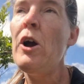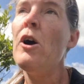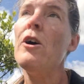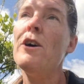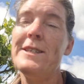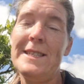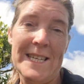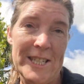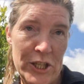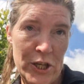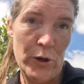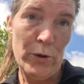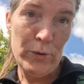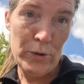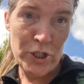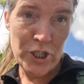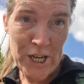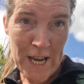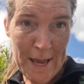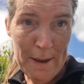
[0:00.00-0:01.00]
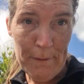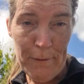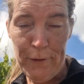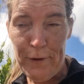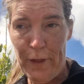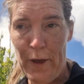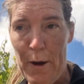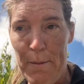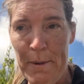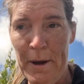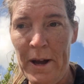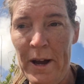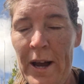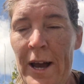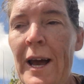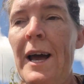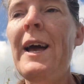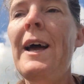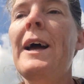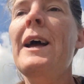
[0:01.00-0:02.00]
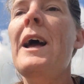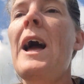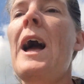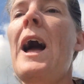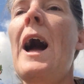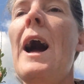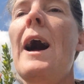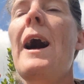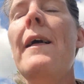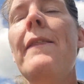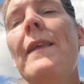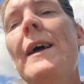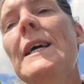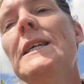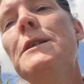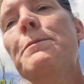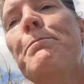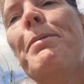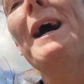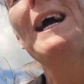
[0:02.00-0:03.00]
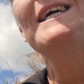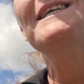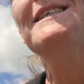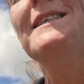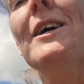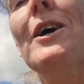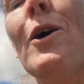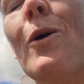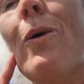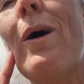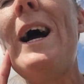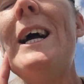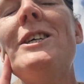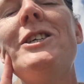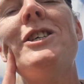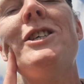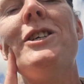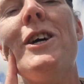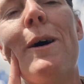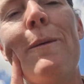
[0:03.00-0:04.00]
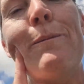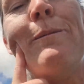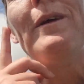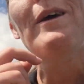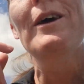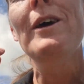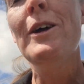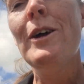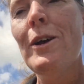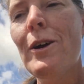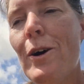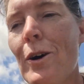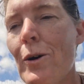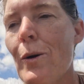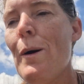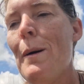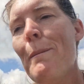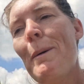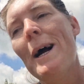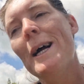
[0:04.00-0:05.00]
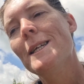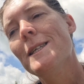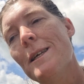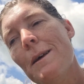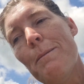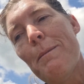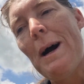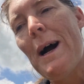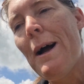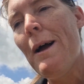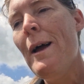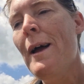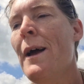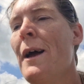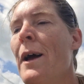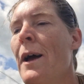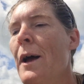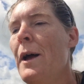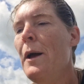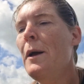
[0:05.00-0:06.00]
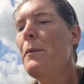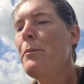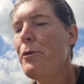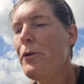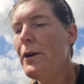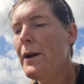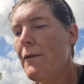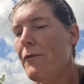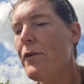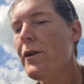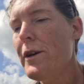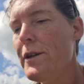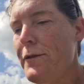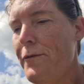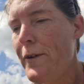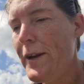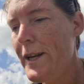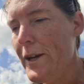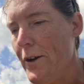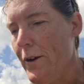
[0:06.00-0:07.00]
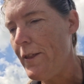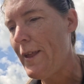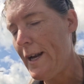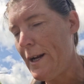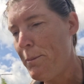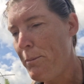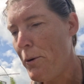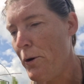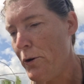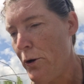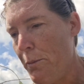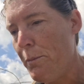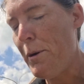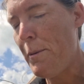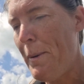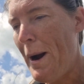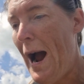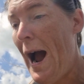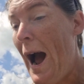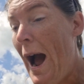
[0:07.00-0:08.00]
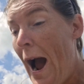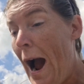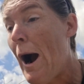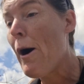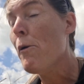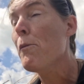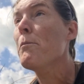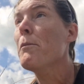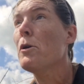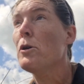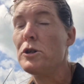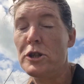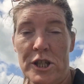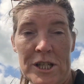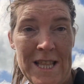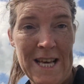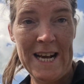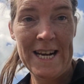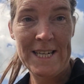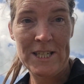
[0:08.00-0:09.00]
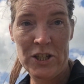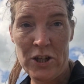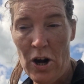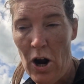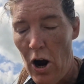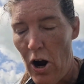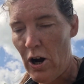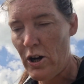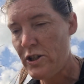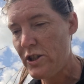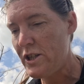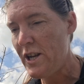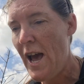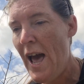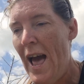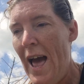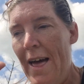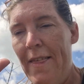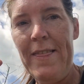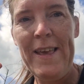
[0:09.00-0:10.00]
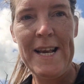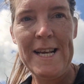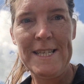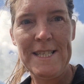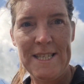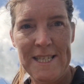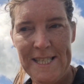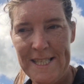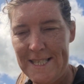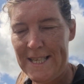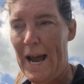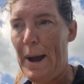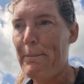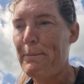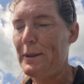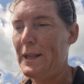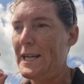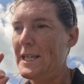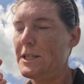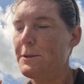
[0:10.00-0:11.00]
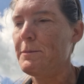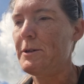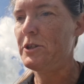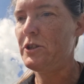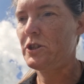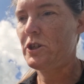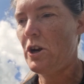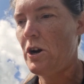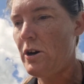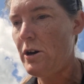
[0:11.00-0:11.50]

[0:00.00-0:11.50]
Or is it too cheap for them? And this begs the question, you know, going back to my previous video that I put up about how much things cost, and these establishments